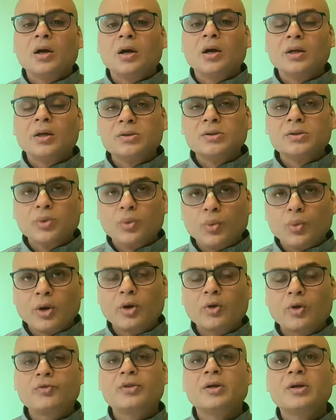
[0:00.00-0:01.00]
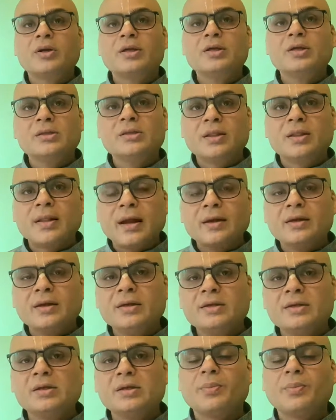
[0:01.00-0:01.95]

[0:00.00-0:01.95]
is one of the reasons that he's